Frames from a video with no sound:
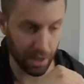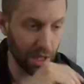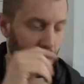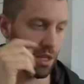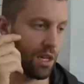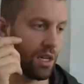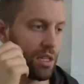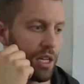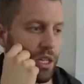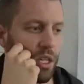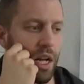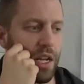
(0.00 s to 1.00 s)
hit the
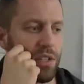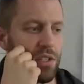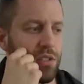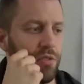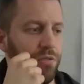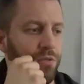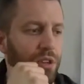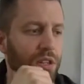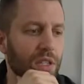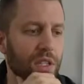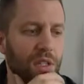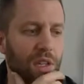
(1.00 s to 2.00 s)
online class
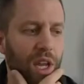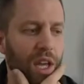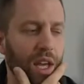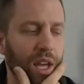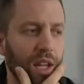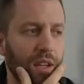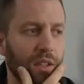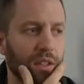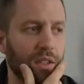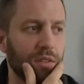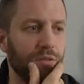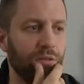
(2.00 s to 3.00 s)
front and
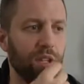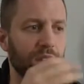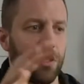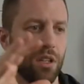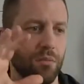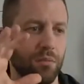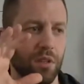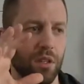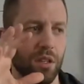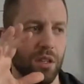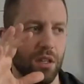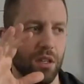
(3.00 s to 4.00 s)
finished up
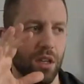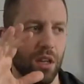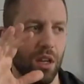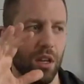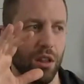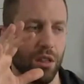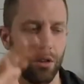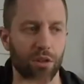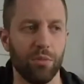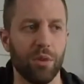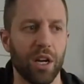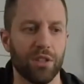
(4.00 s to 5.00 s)
the
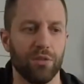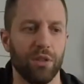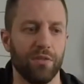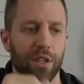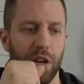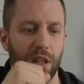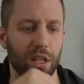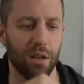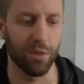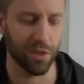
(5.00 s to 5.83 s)
third module of the online